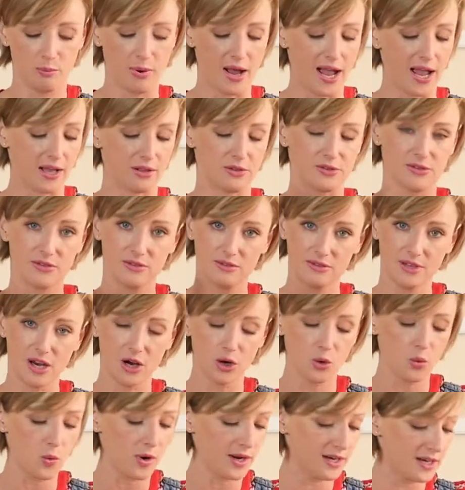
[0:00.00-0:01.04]
piles,
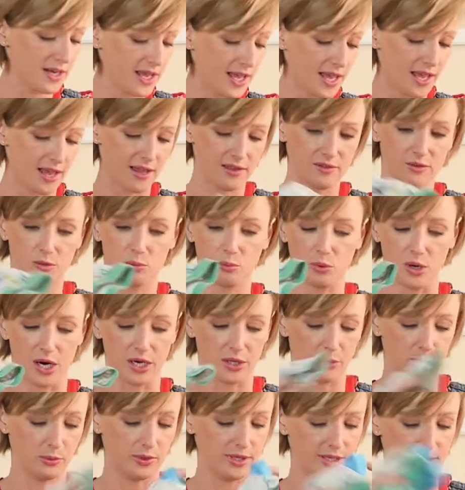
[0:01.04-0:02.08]
dark one and
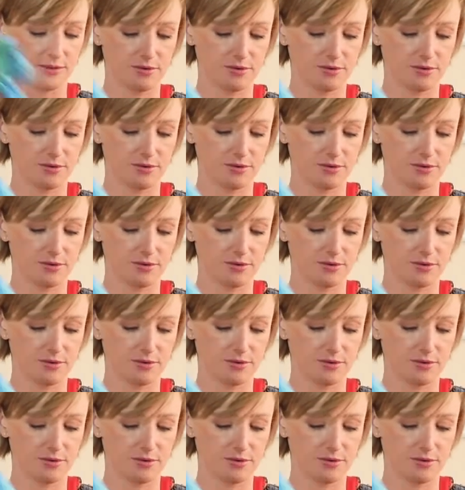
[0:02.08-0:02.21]
bright one.